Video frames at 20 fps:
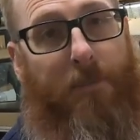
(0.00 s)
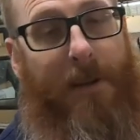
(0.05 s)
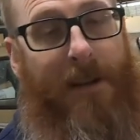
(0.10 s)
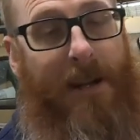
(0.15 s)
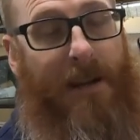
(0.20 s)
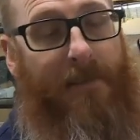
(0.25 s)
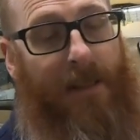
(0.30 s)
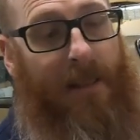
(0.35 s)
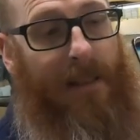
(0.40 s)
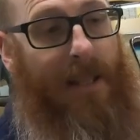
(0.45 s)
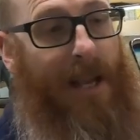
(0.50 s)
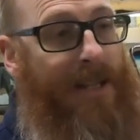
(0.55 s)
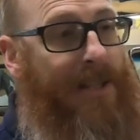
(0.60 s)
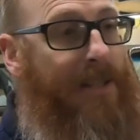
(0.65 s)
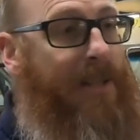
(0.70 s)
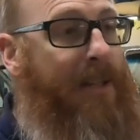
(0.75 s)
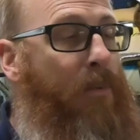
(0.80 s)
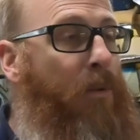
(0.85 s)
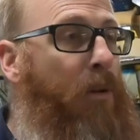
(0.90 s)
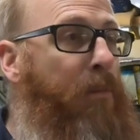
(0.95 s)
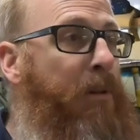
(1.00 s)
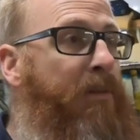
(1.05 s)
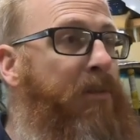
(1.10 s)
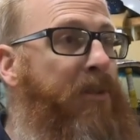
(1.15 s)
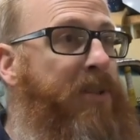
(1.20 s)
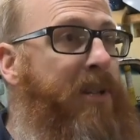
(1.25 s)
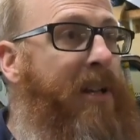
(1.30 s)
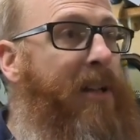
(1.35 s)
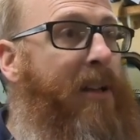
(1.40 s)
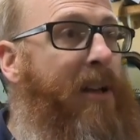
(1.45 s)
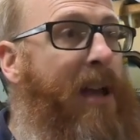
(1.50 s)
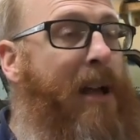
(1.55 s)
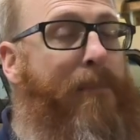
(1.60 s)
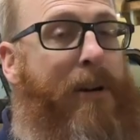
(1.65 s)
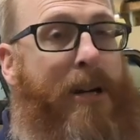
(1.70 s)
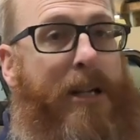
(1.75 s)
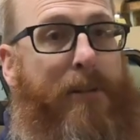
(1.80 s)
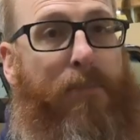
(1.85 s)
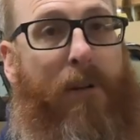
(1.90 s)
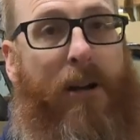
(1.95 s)
but nevertheless, they will be for sale at
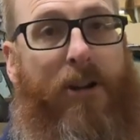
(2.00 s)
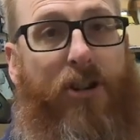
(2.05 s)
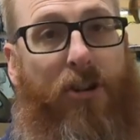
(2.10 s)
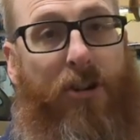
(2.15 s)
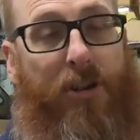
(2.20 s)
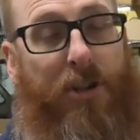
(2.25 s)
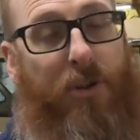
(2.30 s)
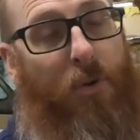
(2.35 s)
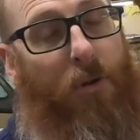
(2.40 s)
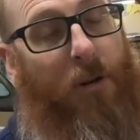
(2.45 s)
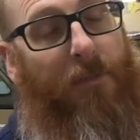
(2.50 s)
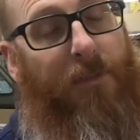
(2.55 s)
my Spreadshirt store.